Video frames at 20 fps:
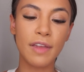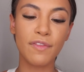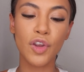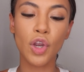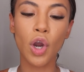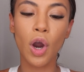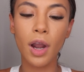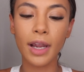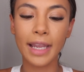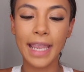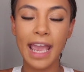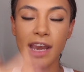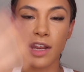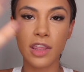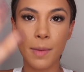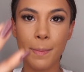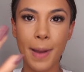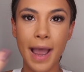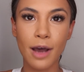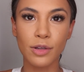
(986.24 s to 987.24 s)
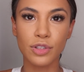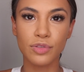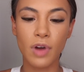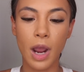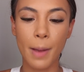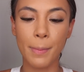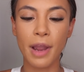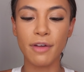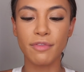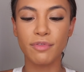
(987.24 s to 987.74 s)
you can't get any of the powder
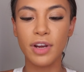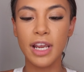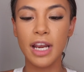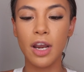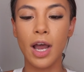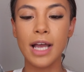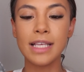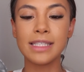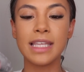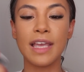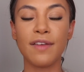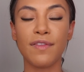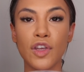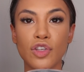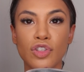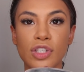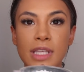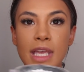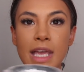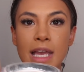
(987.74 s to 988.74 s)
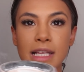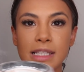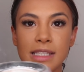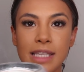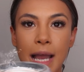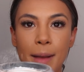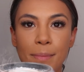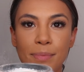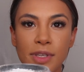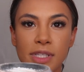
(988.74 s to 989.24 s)
up, I've realised that if you just
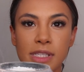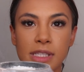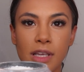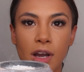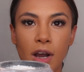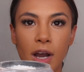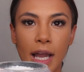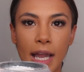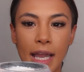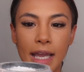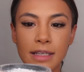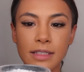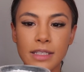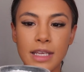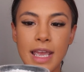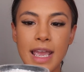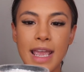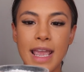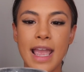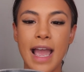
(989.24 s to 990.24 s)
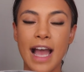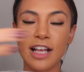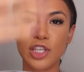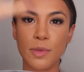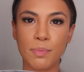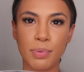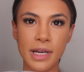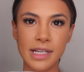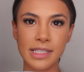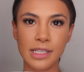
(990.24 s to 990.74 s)
tap the side, it actually
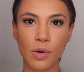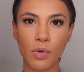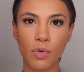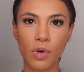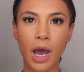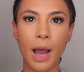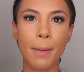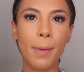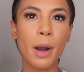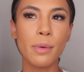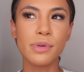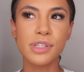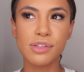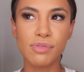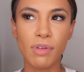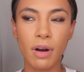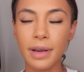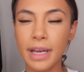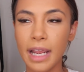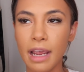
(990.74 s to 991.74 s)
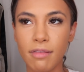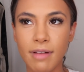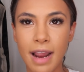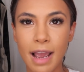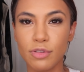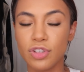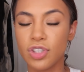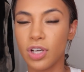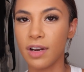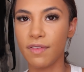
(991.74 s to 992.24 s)
brings it all up. I was throwing it
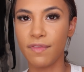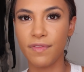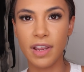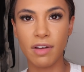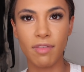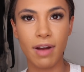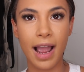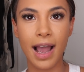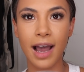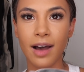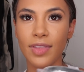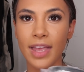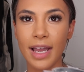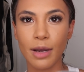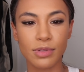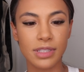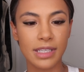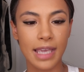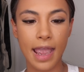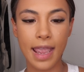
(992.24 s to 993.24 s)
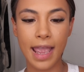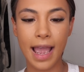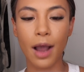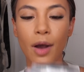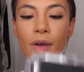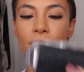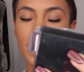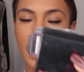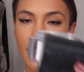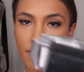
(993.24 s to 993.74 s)
around trying to figure out how the hell to get it out,
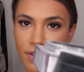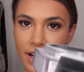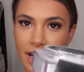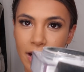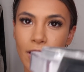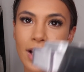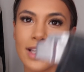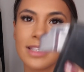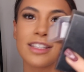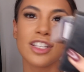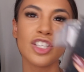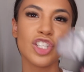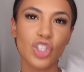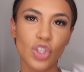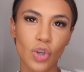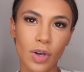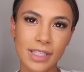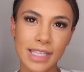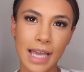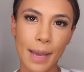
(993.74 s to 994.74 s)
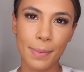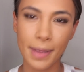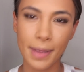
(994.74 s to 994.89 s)
and then I realised you just got to tap